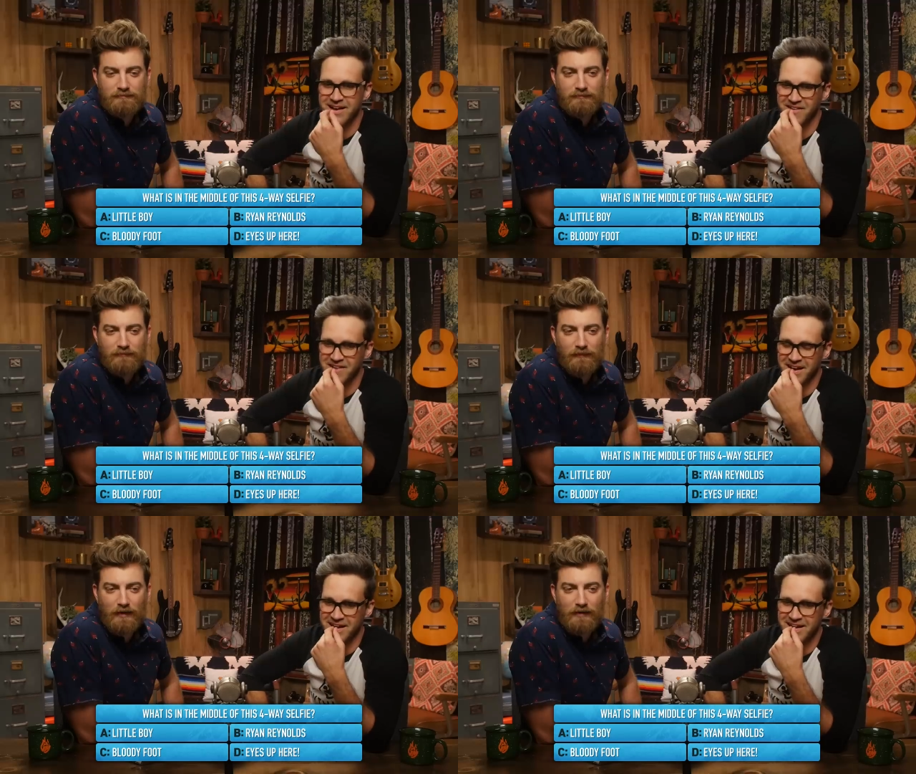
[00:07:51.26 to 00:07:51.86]

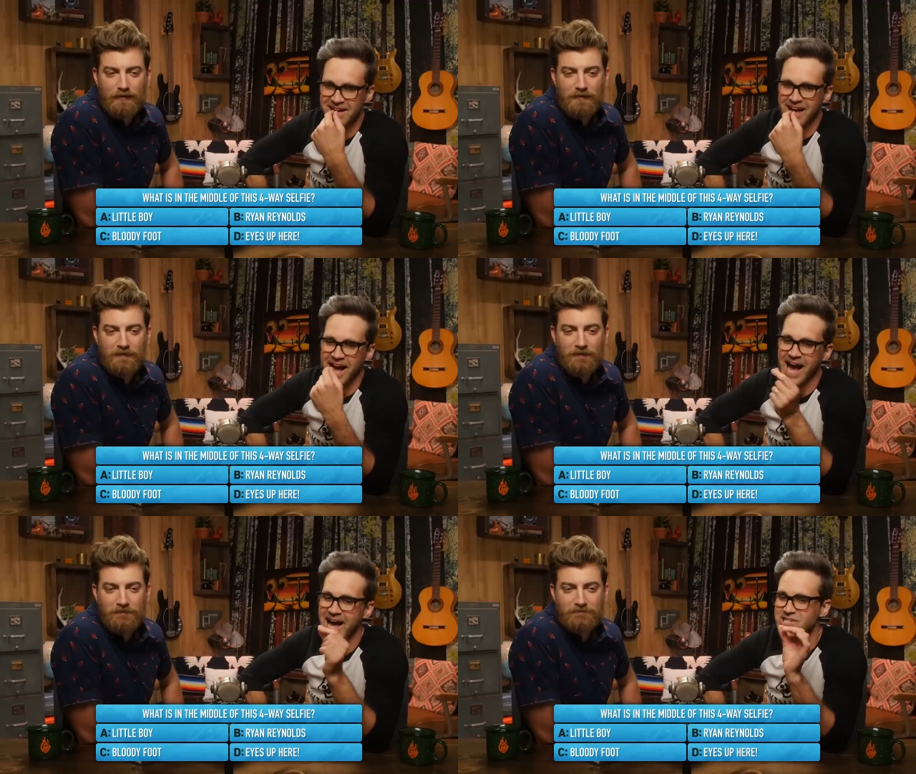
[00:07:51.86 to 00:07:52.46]
Speaker 1: okay.
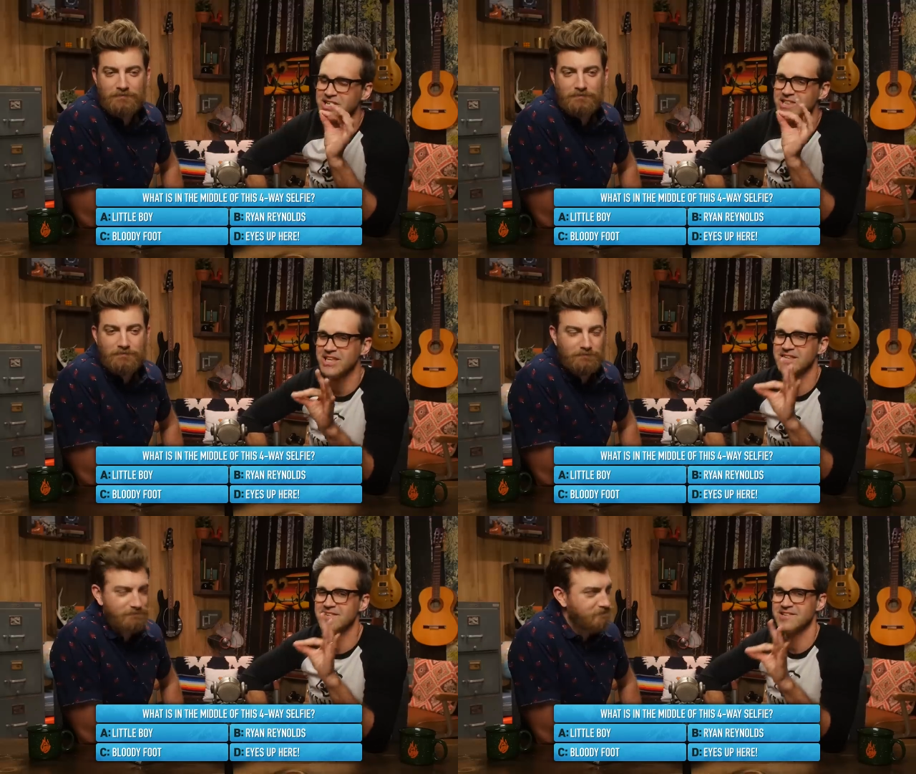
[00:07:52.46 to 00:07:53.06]
I actually
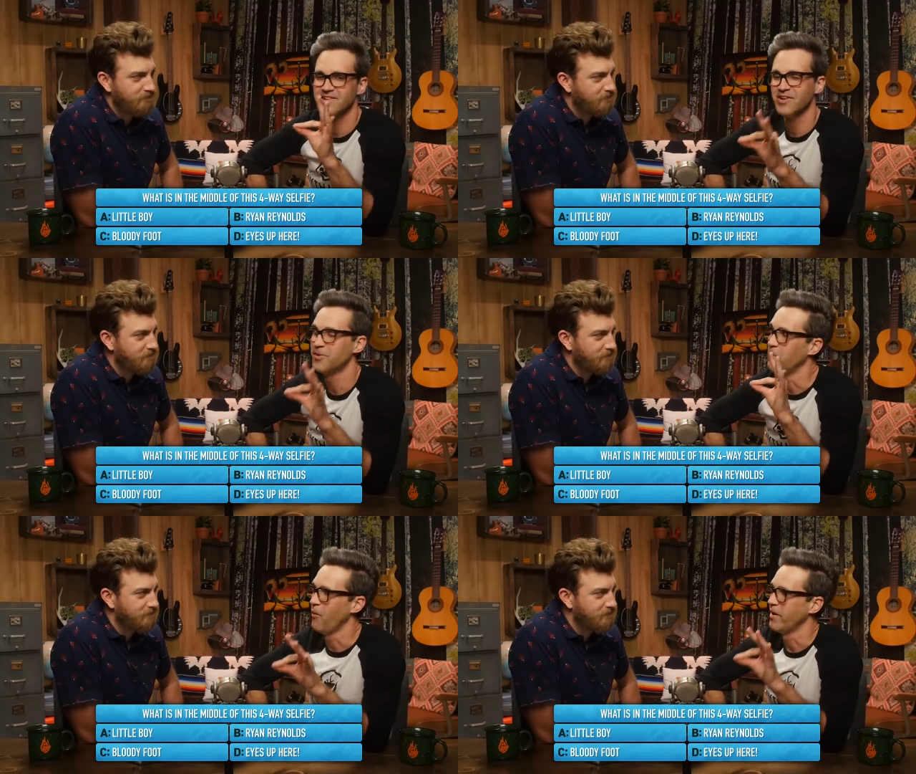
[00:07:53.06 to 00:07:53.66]
think this is a
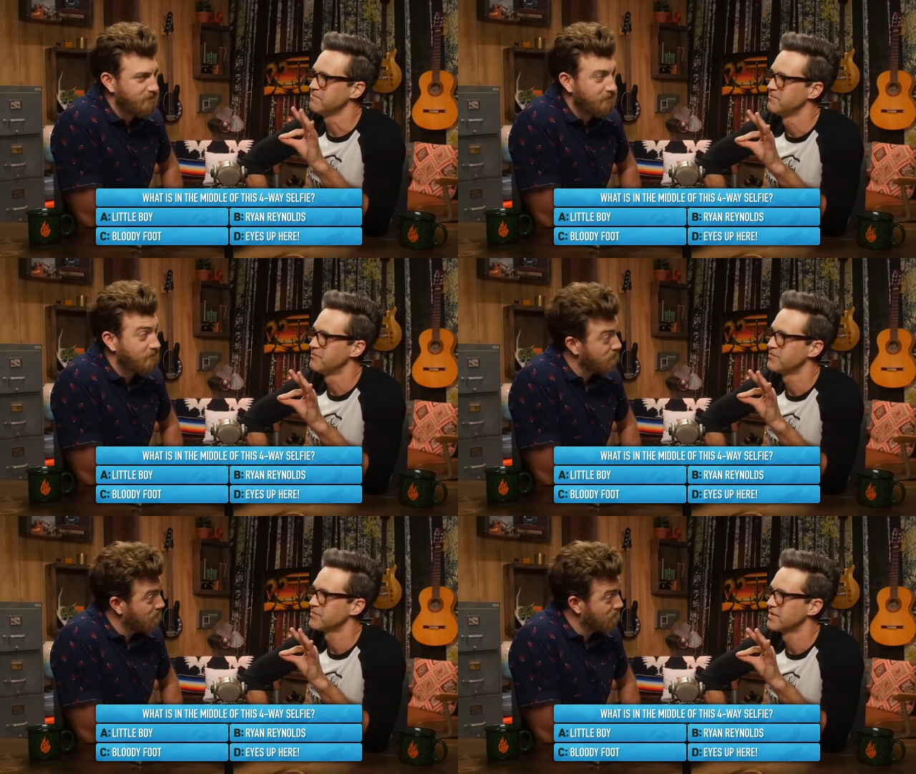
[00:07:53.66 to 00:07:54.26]
little boy.
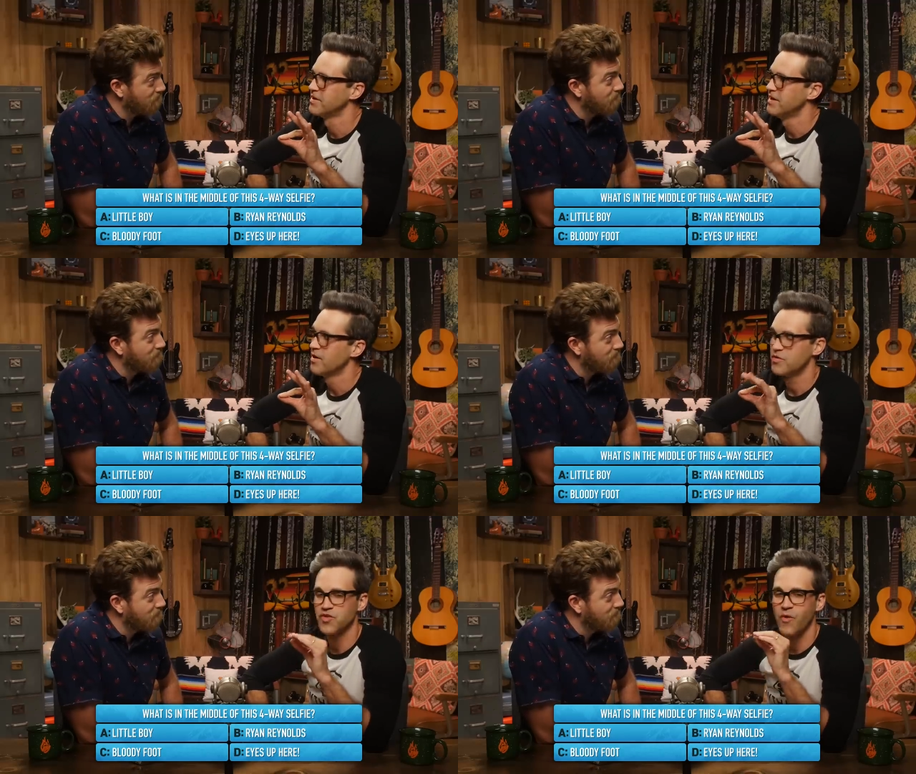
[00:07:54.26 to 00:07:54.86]

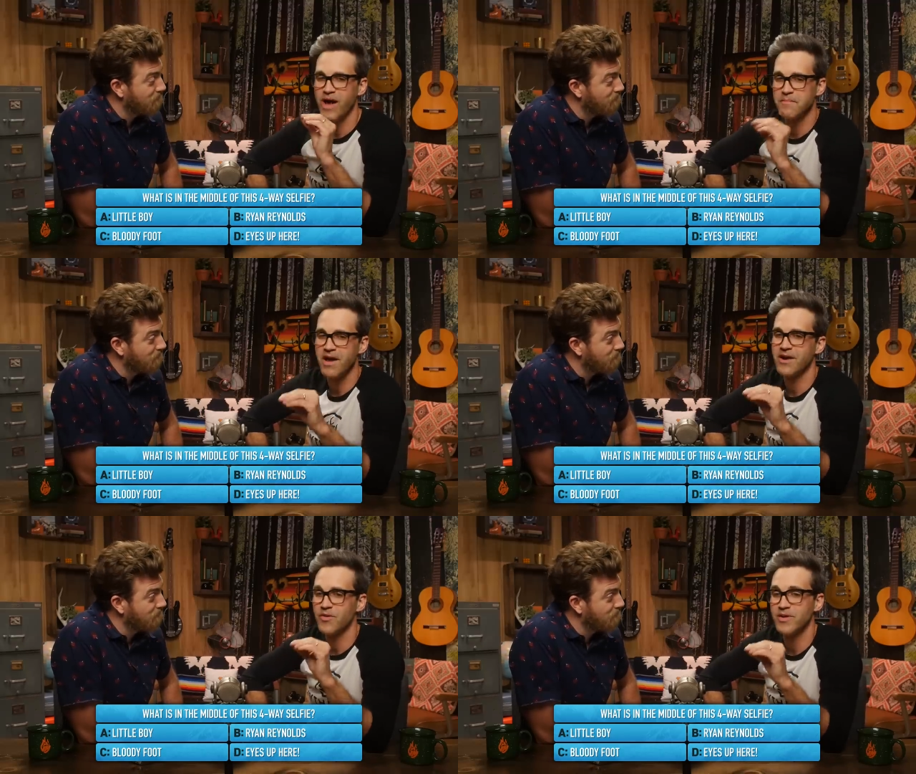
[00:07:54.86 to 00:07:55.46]
Mm. So I'm
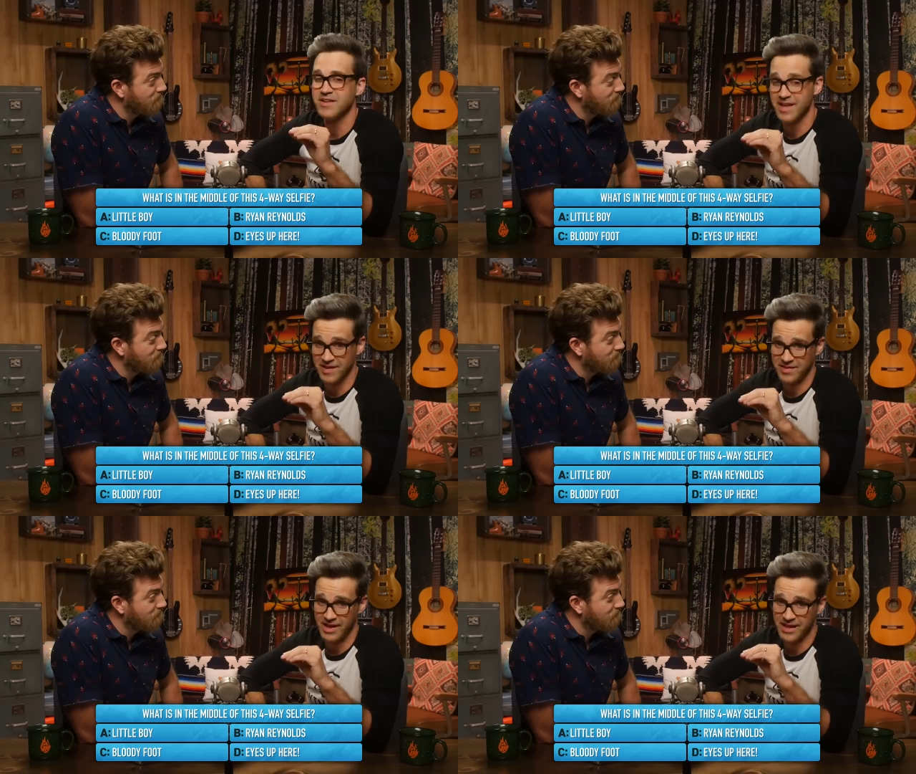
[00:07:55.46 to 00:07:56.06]
not going to
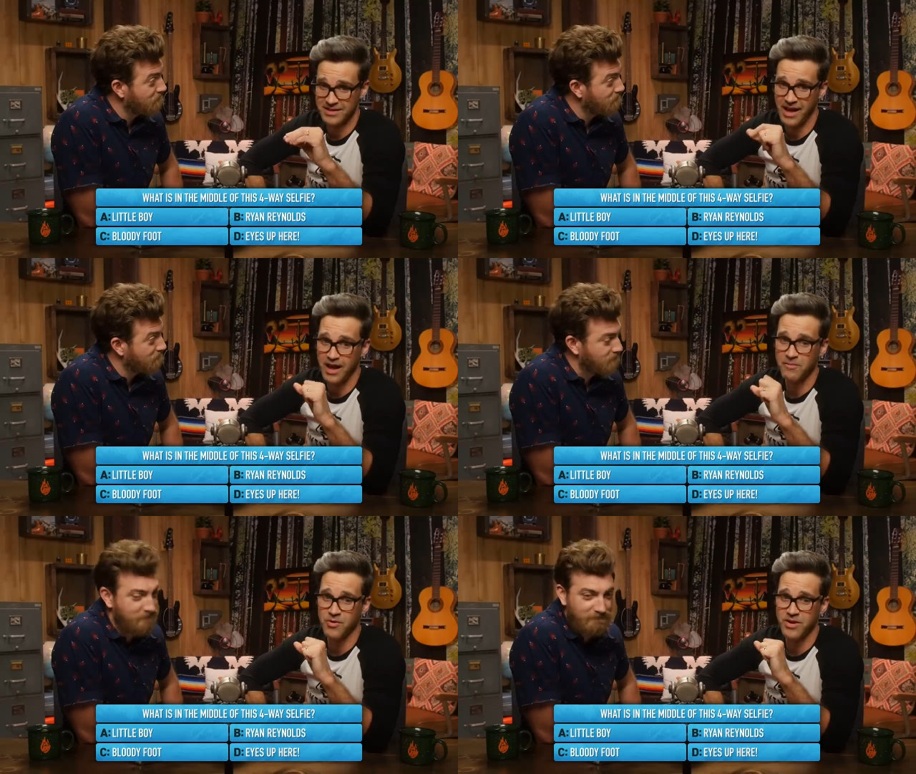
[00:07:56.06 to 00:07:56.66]
guess that.
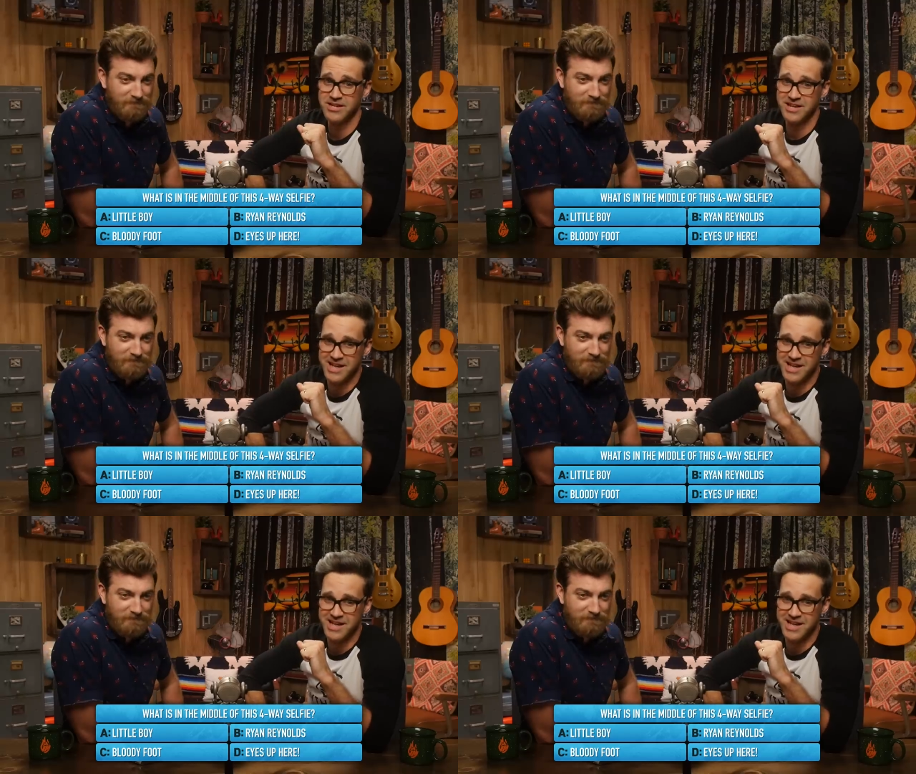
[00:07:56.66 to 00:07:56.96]
I'm going to